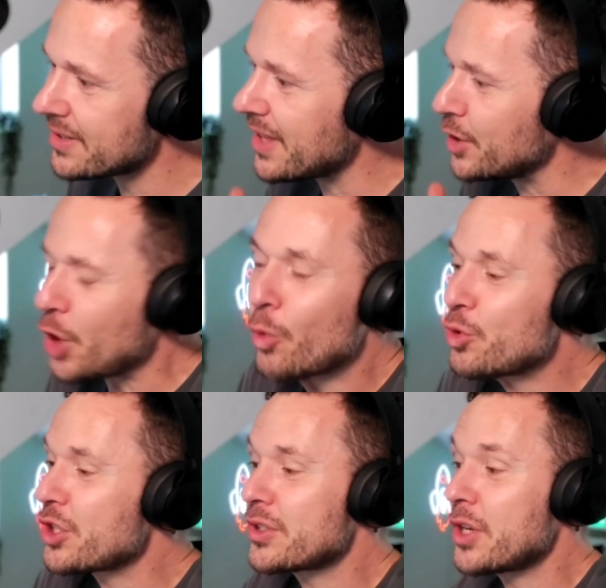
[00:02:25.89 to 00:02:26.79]
they don't
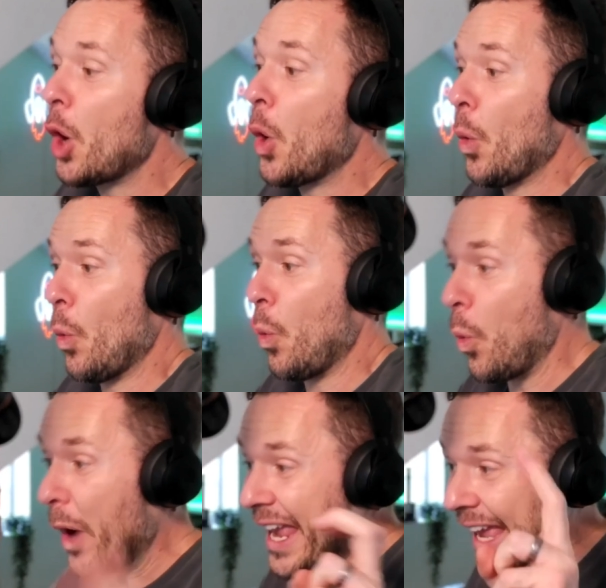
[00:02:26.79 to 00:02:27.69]
just
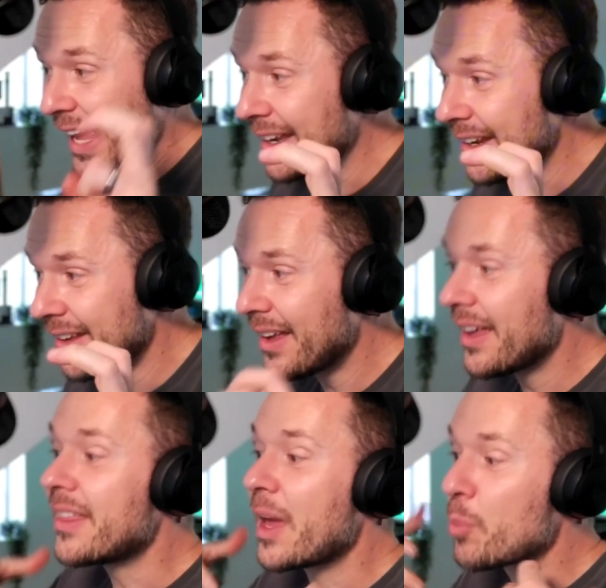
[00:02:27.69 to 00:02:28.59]
wing it,
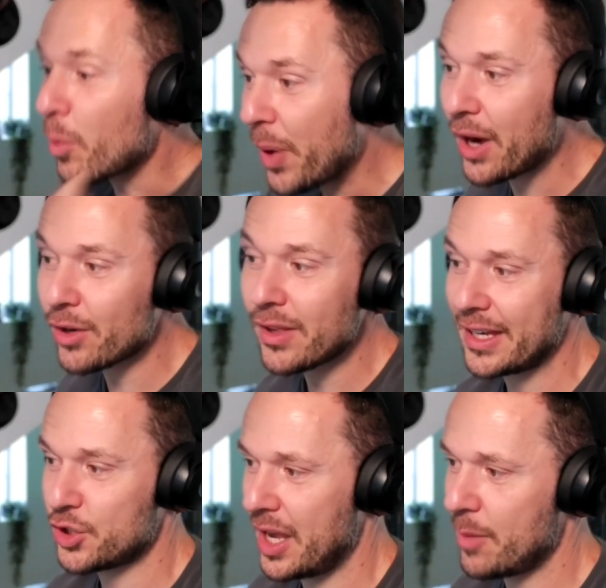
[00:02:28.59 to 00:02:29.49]
they prepare like
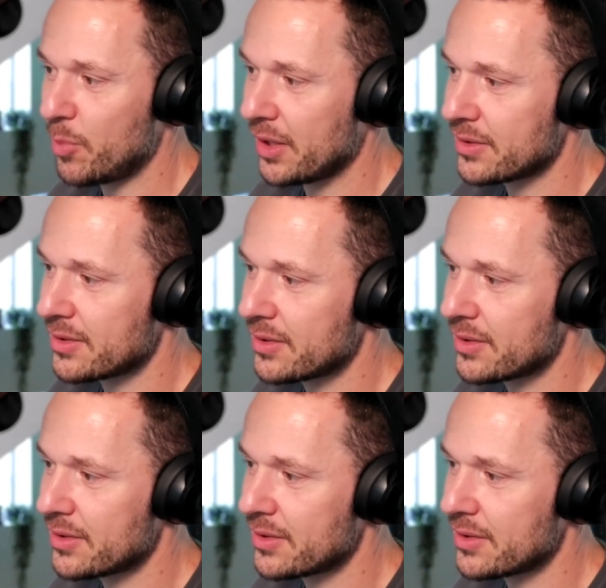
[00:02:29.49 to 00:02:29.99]
champions.